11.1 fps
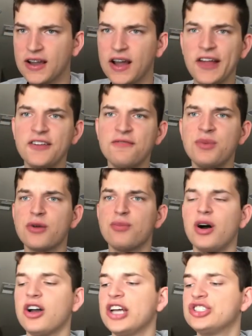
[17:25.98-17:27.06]
kind of
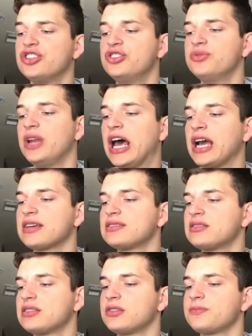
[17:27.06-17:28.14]
mukbang I should do
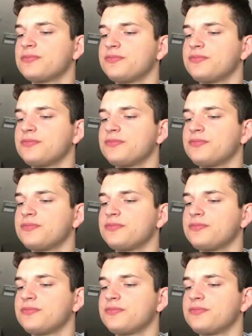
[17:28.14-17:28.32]
next.